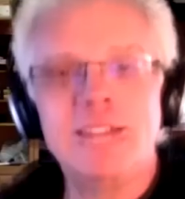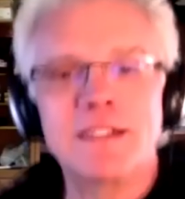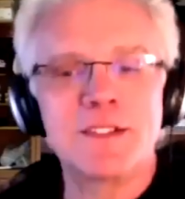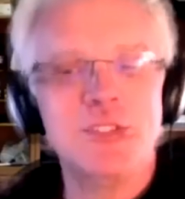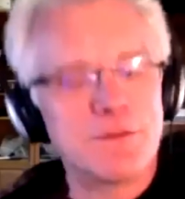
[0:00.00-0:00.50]

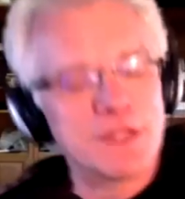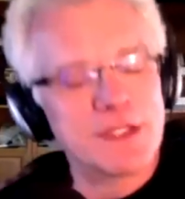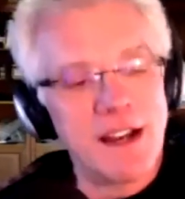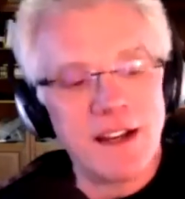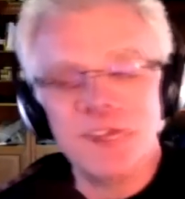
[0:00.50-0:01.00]
uh, some
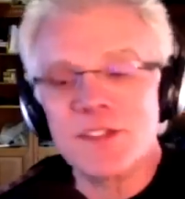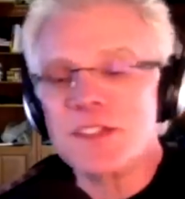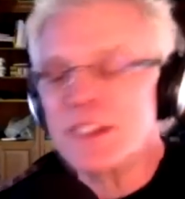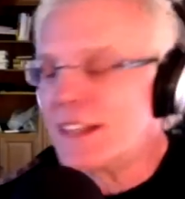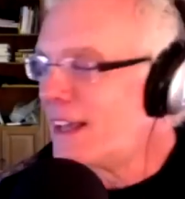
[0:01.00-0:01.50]
photographers
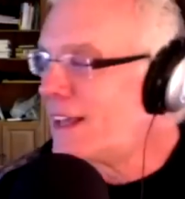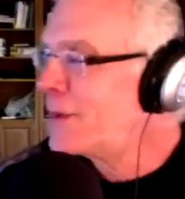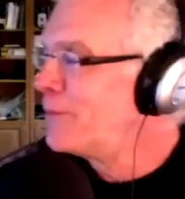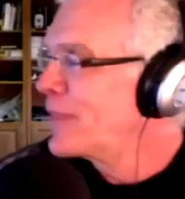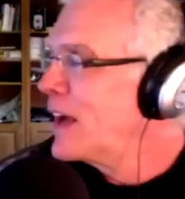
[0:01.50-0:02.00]
today
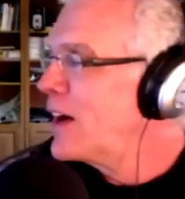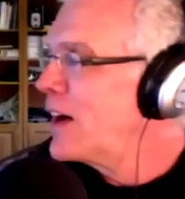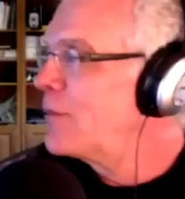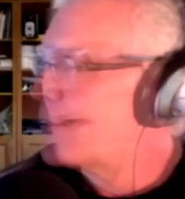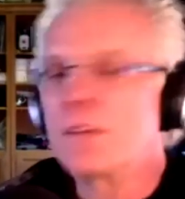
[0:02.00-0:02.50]

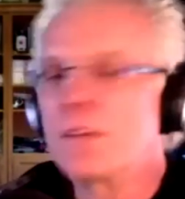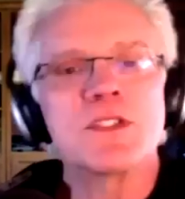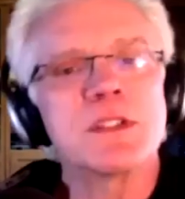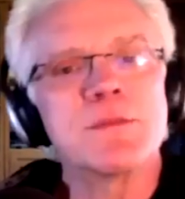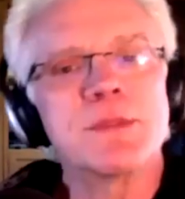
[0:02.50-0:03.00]
are more
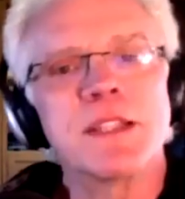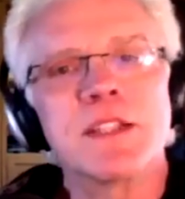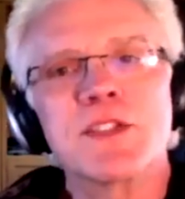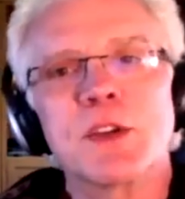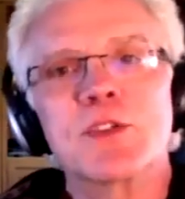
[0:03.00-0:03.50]
interested in being the
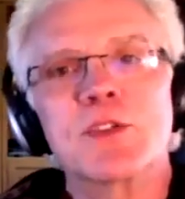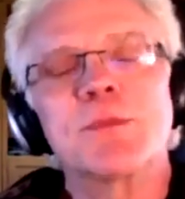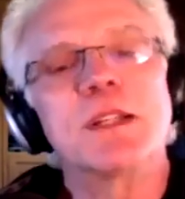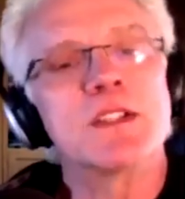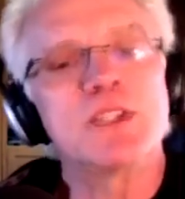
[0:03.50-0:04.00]
social
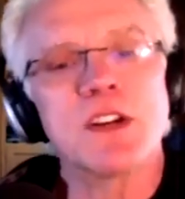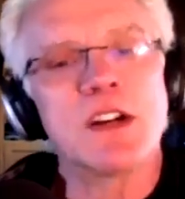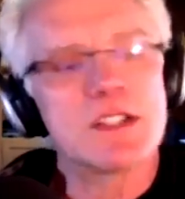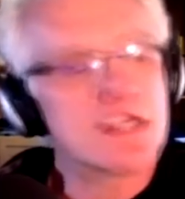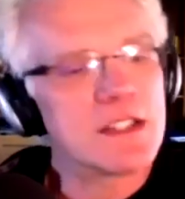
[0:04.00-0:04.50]
media
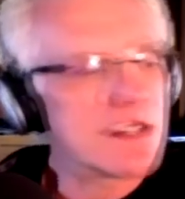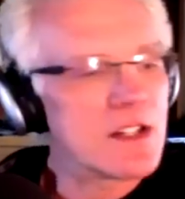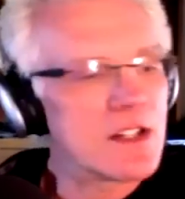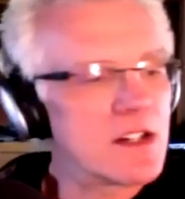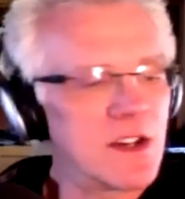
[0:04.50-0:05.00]
stars than they
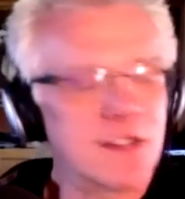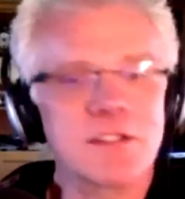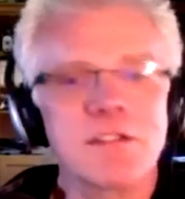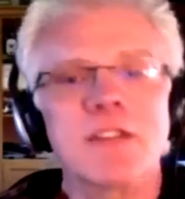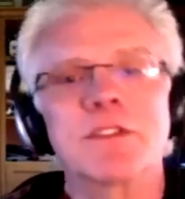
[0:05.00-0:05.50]
are in the art and
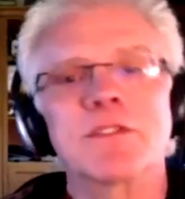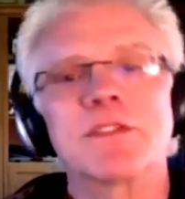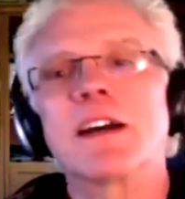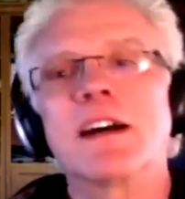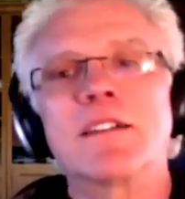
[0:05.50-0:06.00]
craft of
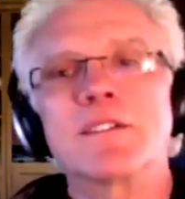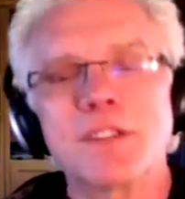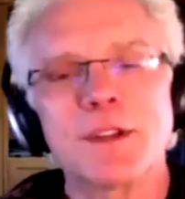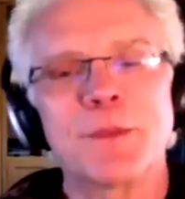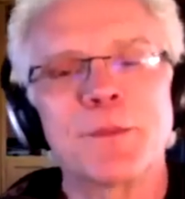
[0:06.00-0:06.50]

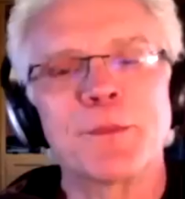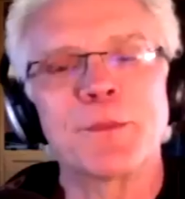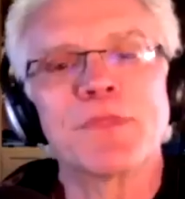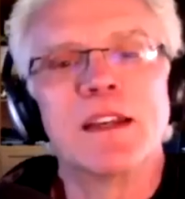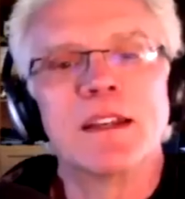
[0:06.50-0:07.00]
photography
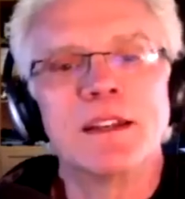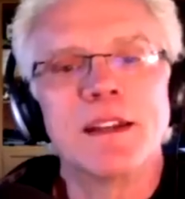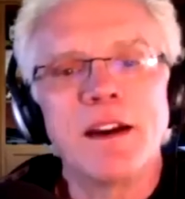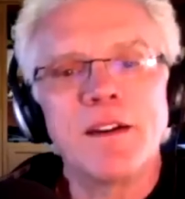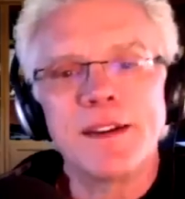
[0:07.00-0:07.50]
you
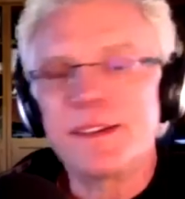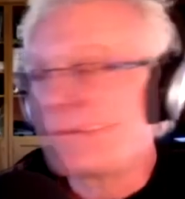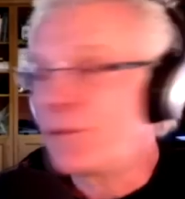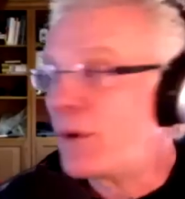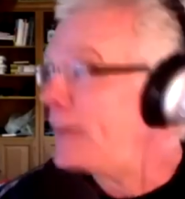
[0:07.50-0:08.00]
know, and
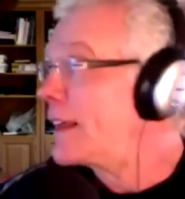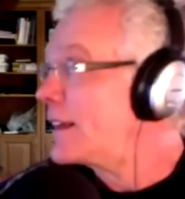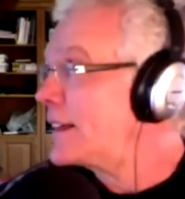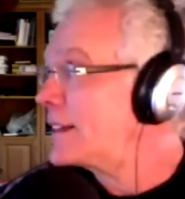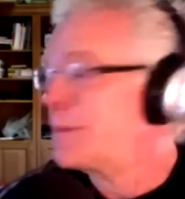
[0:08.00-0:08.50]
why they
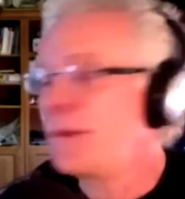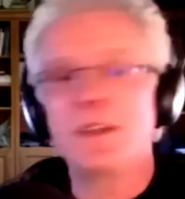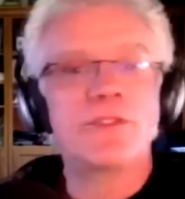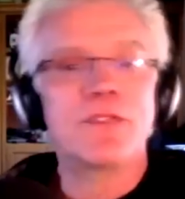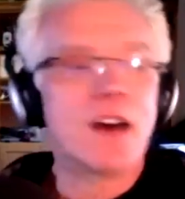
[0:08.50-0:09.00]
got the
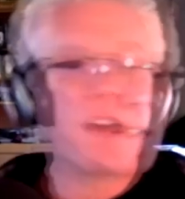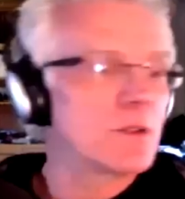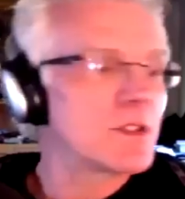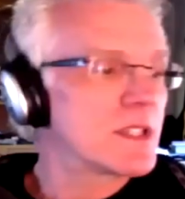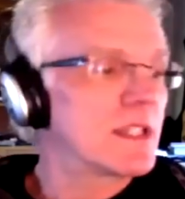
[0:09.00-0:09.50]
million
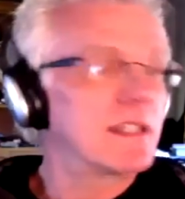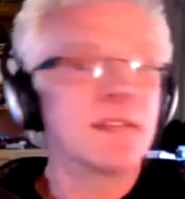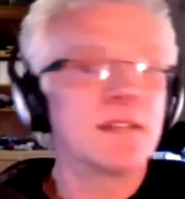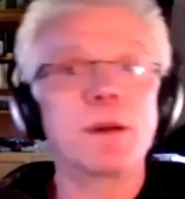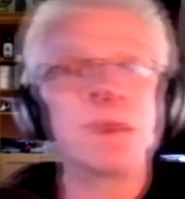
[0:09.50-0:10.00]
followers, and then
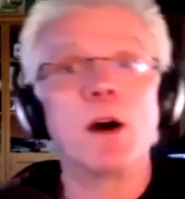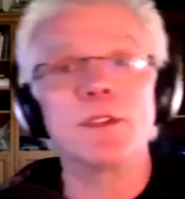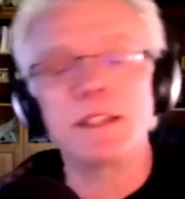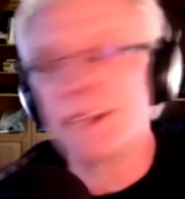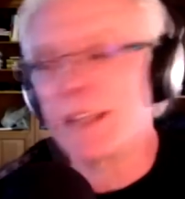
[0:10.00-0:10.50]
they promote
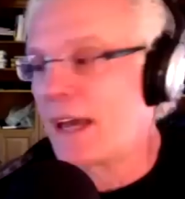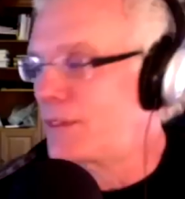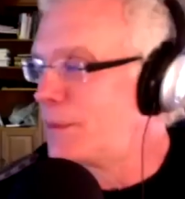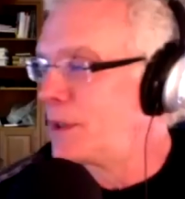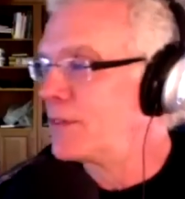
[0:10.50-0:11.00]
that they have
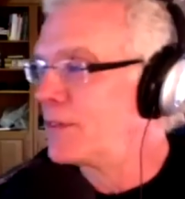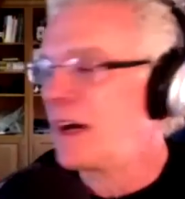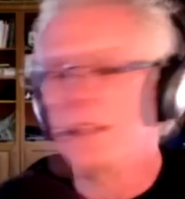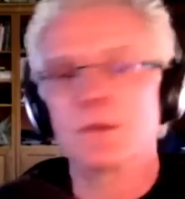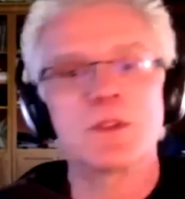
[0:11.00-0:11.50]
the million
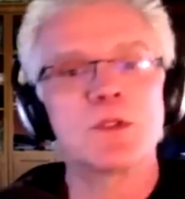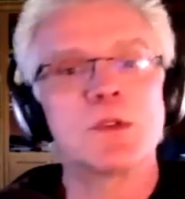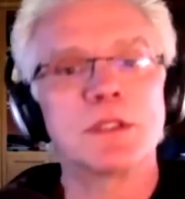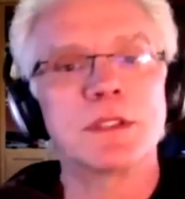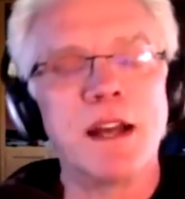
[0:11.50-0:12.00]
followers
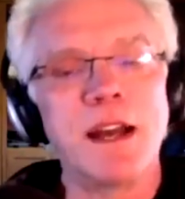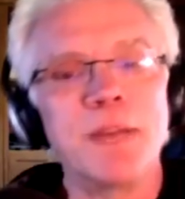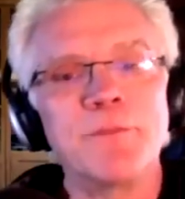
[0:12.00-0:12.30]
all the time.